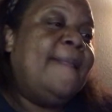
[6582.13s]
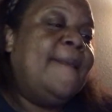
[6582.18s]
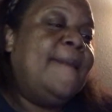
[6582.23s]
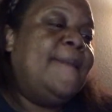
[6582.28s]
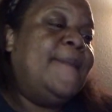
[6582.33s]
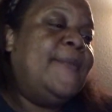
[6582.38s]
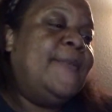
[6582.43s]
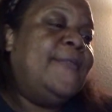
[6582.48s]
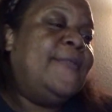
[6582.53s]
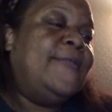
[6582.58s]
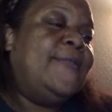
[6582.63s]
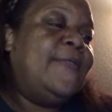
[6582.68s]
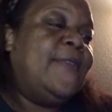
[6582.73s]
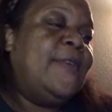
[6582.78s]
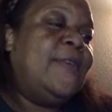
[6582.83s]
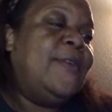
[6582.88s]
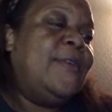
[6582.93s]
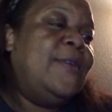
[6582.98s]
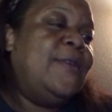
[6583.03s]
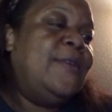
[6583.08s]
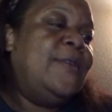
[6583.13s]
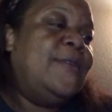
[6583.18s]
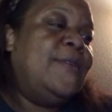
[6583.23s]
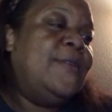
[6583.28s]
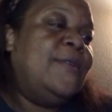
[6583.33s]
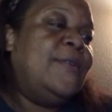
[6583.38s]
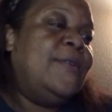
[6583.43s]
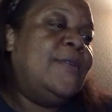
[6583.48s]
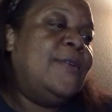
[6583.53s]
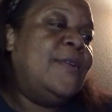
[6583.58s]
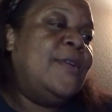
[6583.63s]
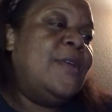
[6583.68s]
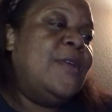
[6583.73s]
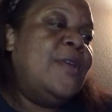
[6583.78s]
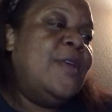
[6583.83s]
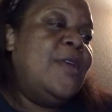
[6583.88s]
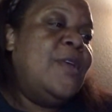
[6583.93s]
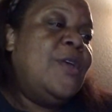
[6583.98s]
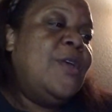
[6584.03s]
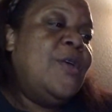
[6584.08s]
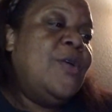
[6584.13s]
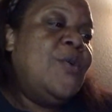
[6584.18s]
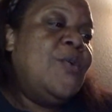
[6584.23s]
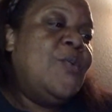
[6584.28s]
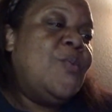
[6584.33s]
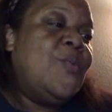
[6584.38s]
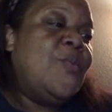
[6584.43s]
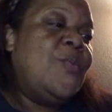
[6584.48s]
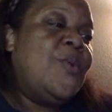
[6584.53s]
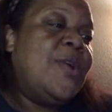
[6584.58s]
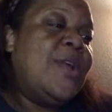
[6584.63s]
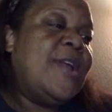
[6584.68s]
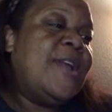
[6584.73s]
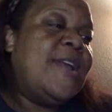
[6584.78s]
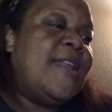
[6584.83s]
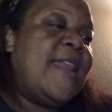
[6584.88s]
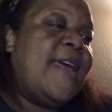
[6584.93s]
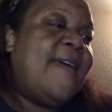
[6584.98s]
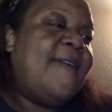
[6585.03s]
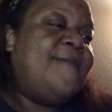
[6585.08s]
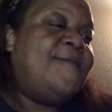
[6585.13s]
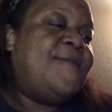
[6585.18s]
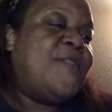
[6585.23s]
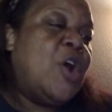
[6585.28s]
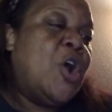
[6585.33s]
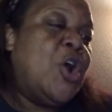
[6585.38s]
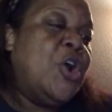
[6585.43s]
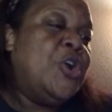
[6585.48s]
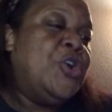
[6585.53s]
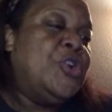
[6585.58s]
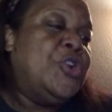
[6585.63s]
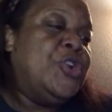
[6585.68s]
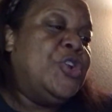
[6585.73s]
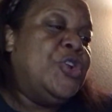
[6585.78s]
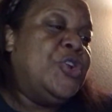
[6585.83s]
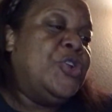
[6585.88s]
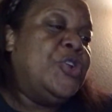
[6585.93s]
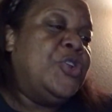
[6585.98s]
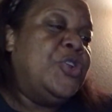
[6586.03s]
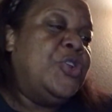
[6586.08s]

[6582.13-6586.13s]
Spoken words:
me see. Where can I find it?